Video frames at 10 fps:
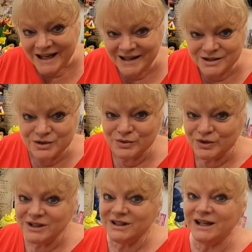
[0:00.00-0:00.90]

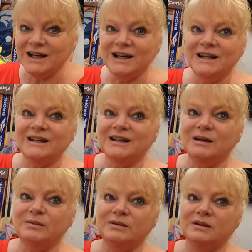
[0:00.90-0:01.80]
Actually, I had a
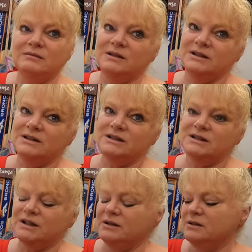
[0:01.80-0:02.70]
couple I wanted to
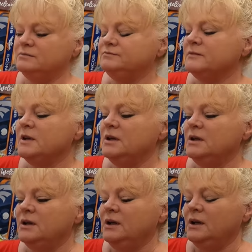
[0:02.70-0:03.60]
show you.
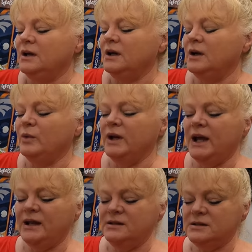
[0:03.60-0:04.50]
I went
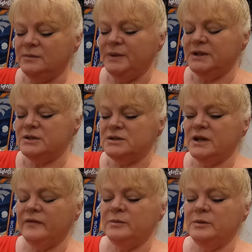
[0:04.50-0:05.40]
ahead and took pictures
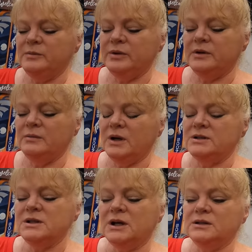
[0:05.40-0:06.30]
of them and put them
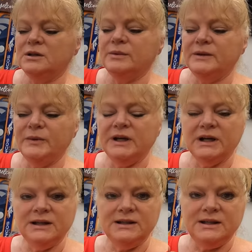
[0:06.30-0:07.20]
on Dollar, but we
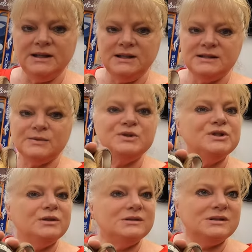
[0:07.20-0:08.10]
got these. I was
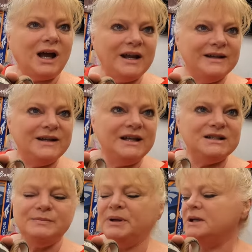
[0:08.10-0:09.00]
so excited. I
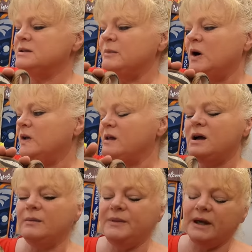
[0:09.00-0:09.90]
just picked them all
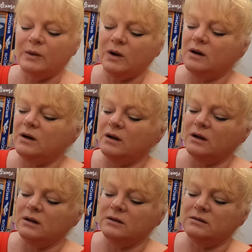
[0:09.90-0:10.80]
up. They were
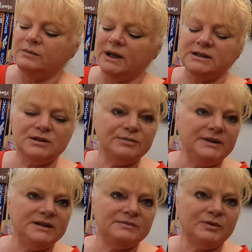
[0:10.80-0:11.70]
all
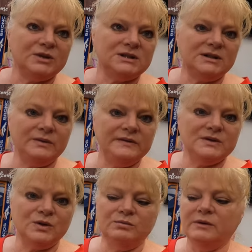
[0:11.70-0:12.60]
masterpiece porcelain we've
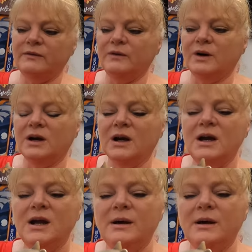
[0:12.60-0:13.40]
sold before.